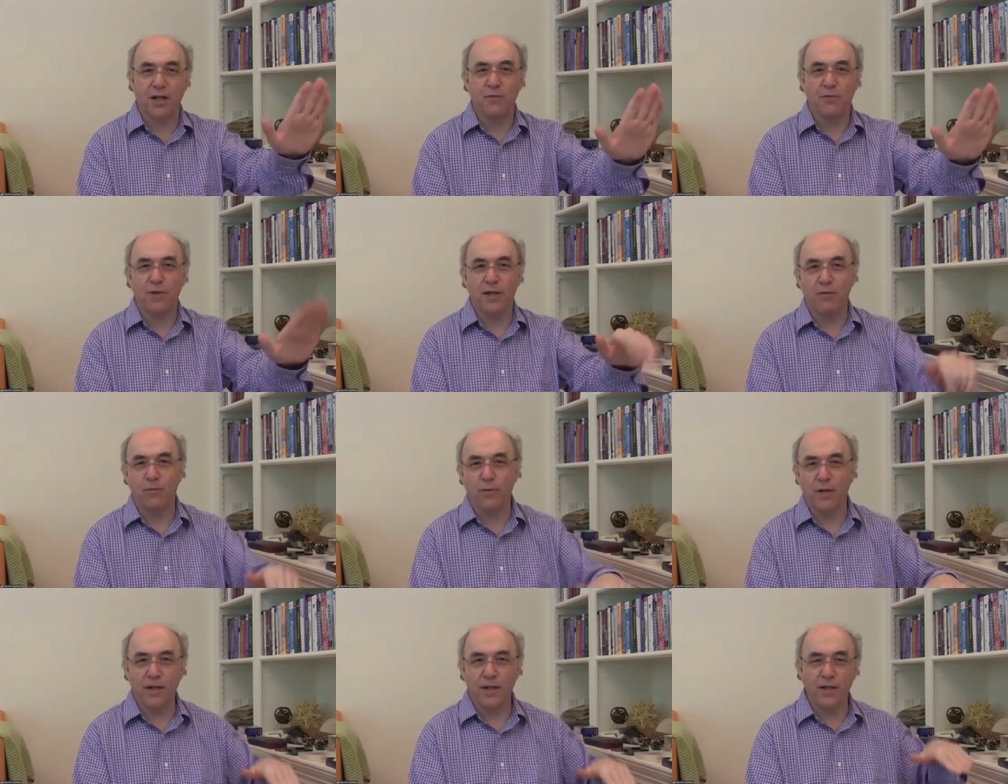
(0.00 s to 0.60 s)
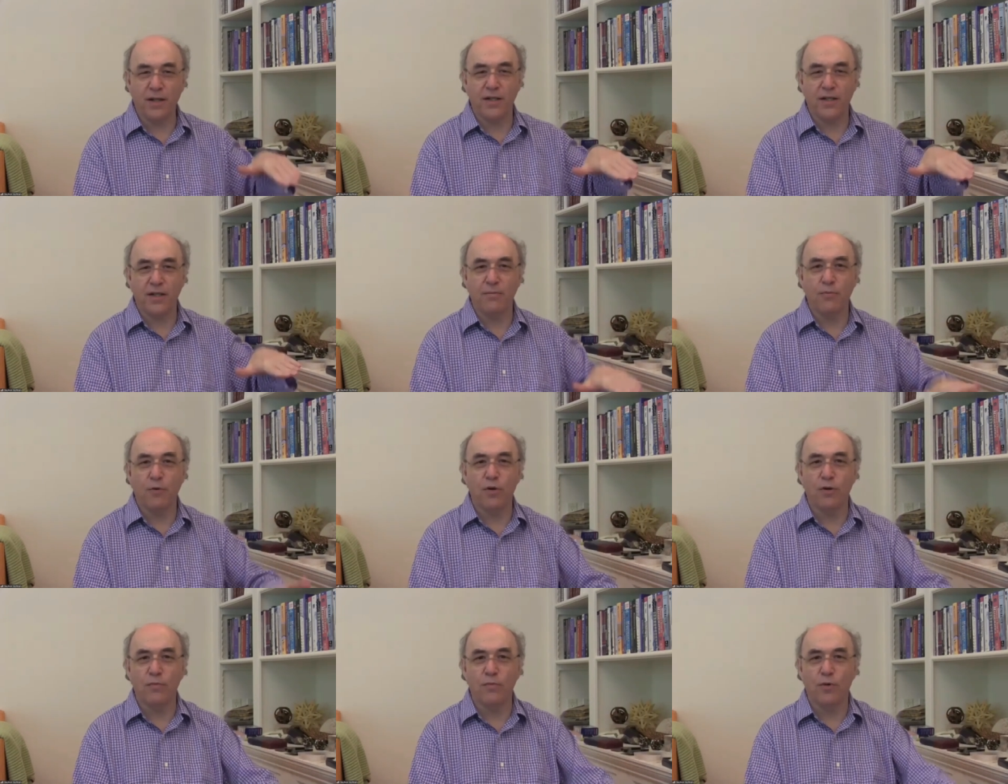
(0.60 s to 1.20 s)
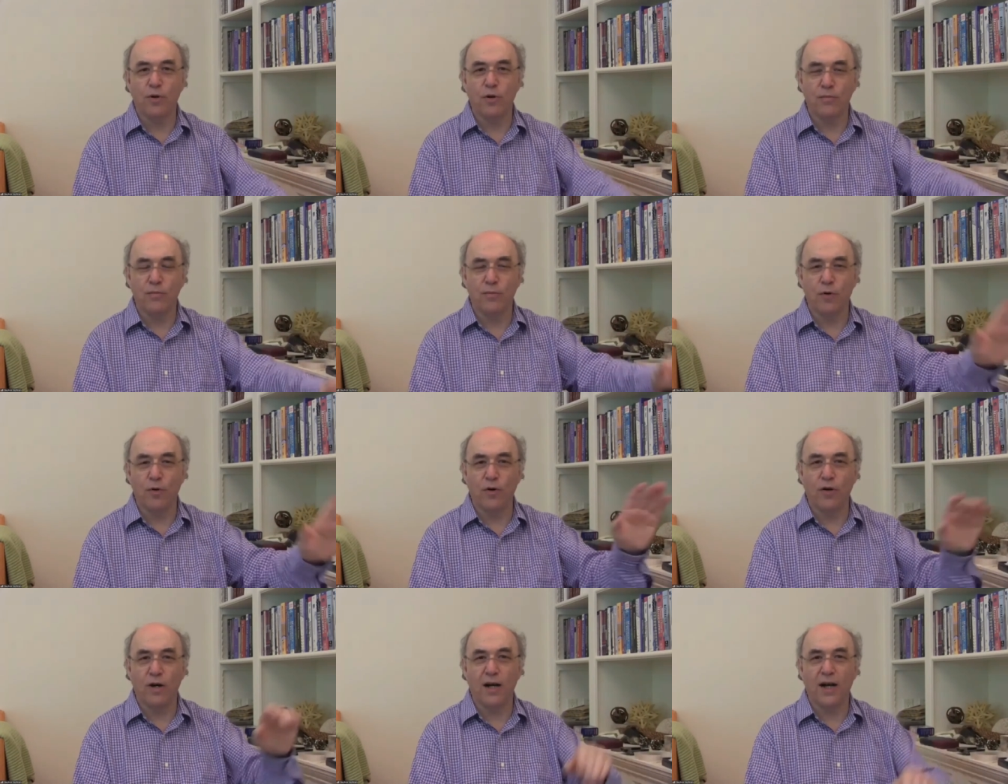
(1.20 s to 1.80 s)
We're learning more and more and
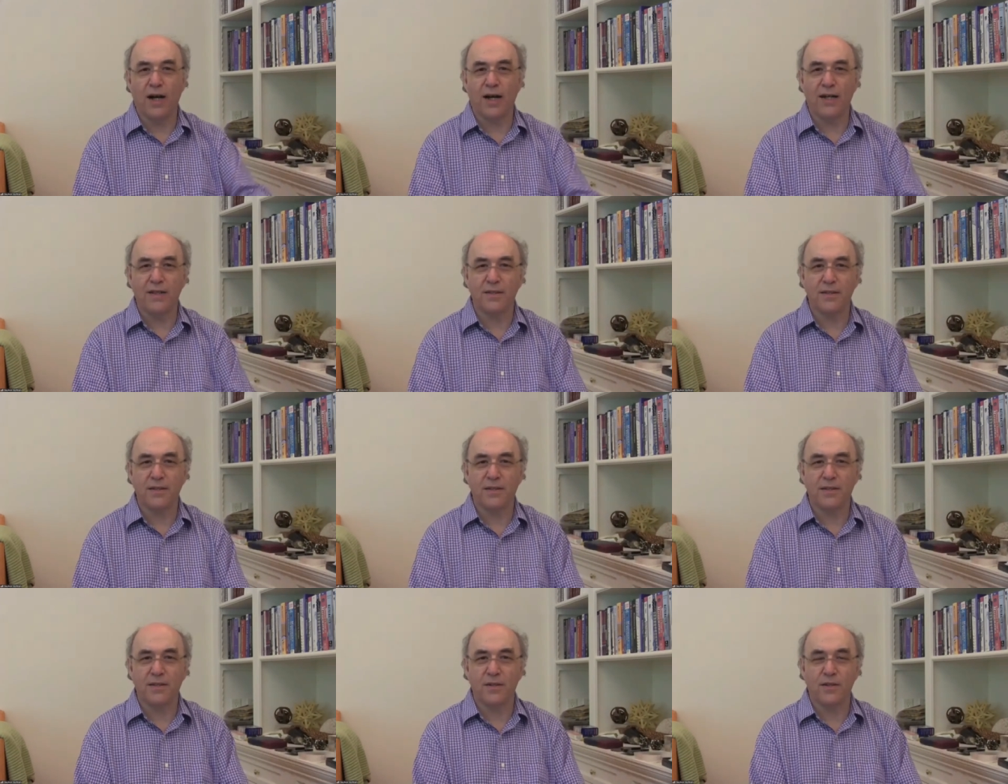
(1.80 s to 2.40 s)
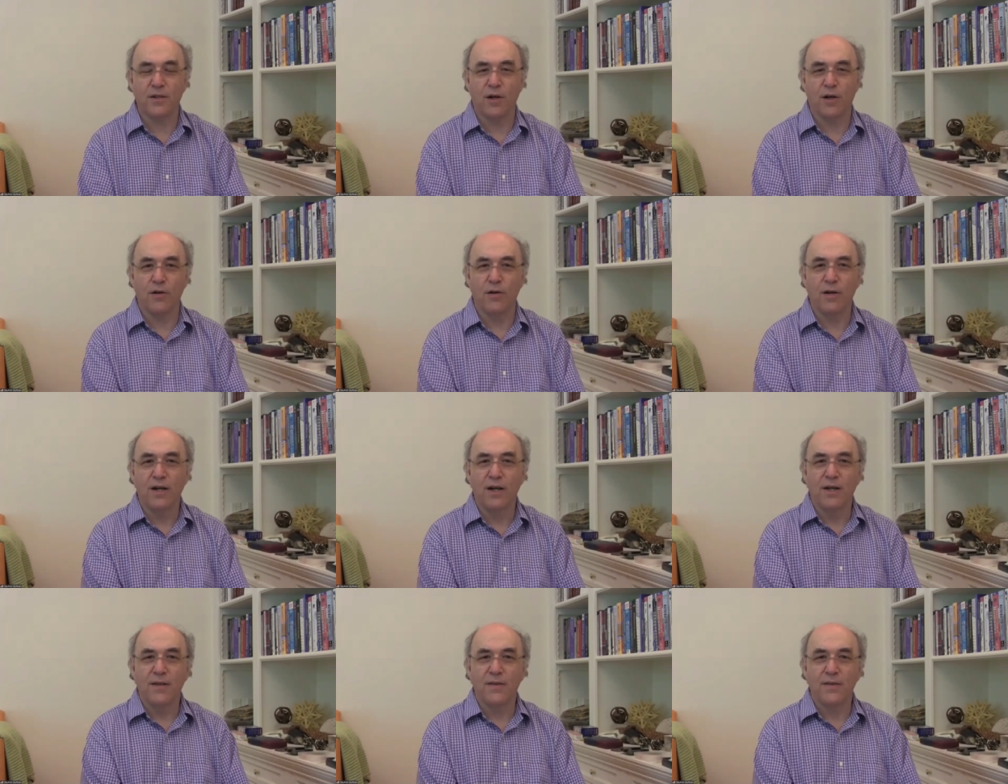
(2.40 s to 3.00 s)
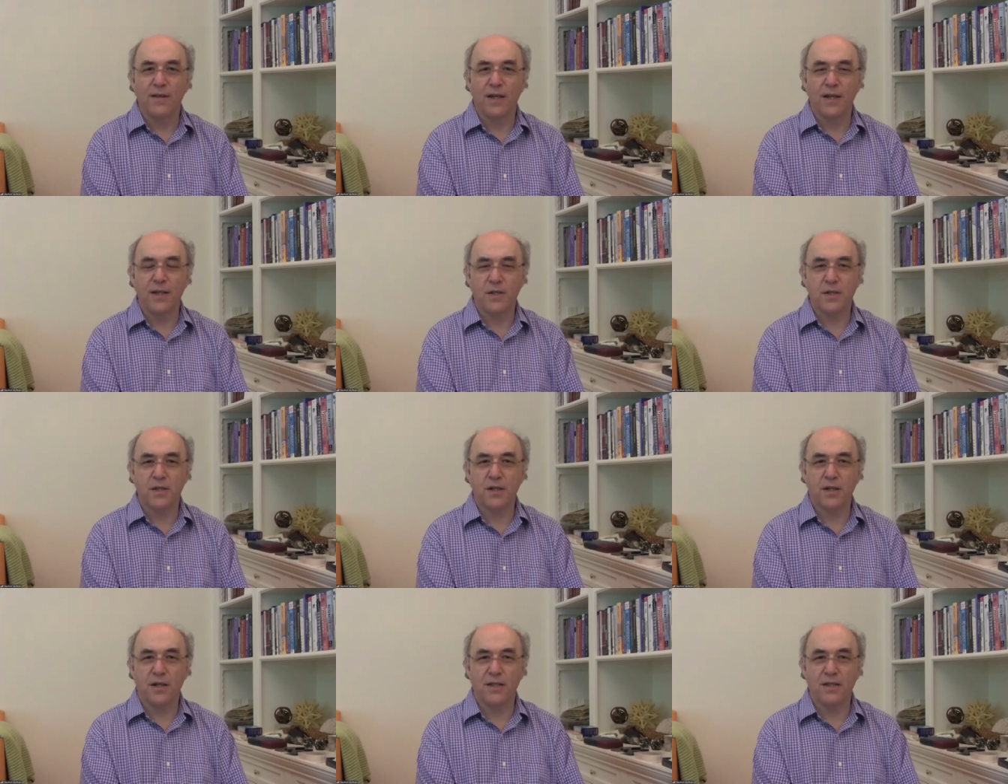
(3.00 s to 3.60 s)
more, and you know,
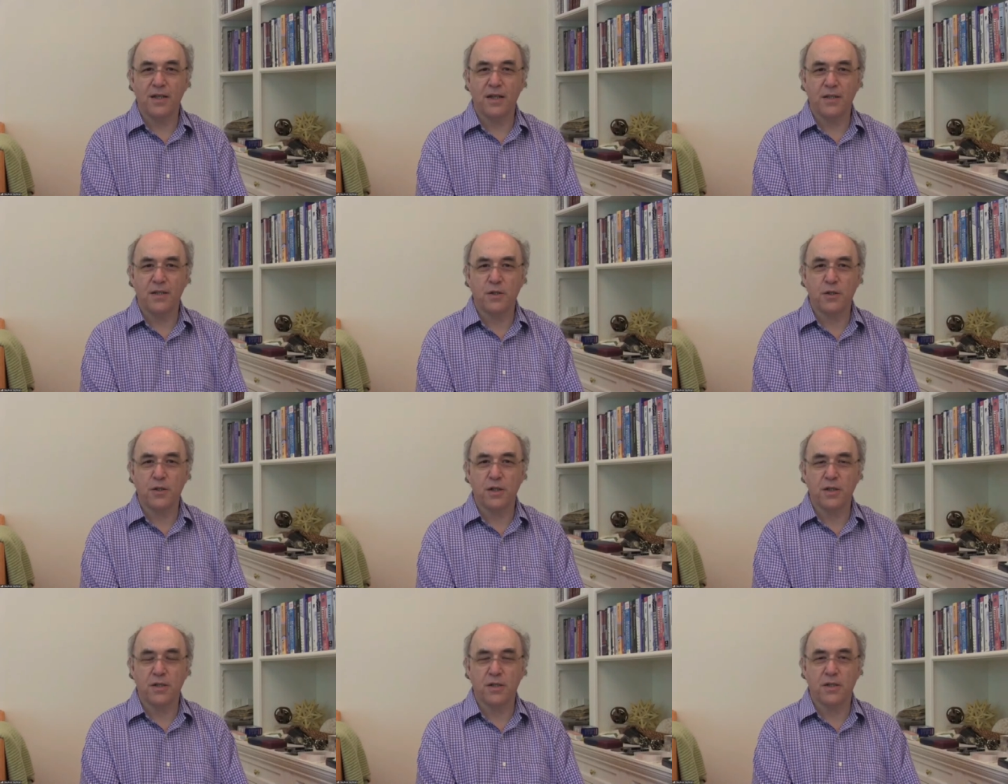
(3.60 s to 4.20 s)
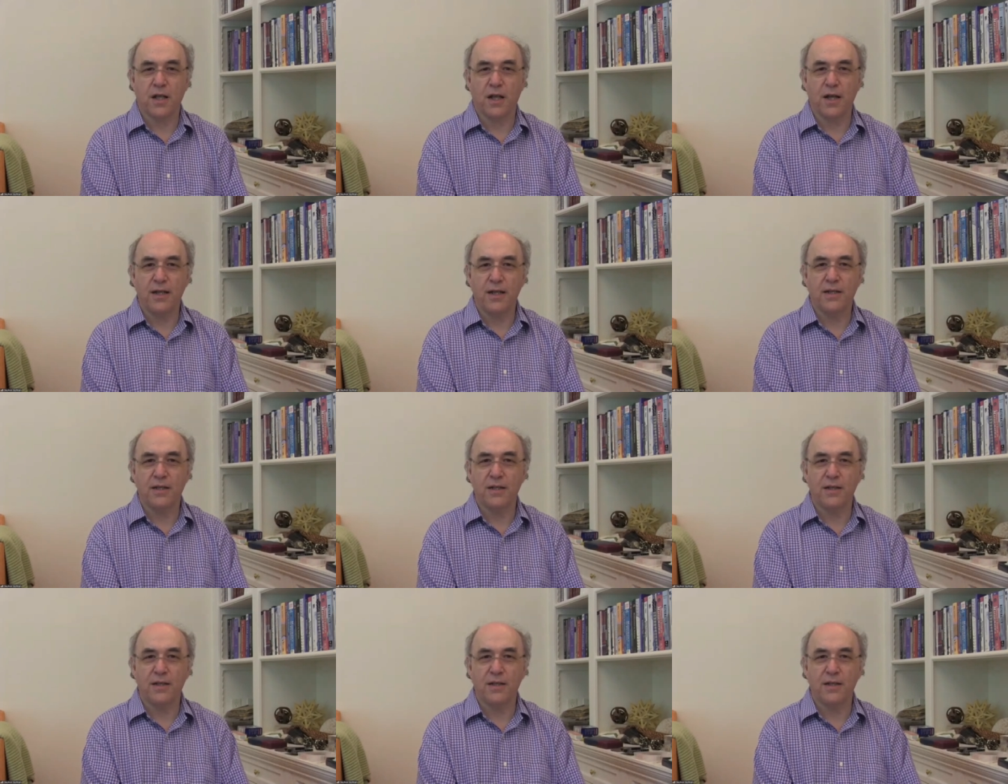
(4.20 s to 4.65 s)
it's just like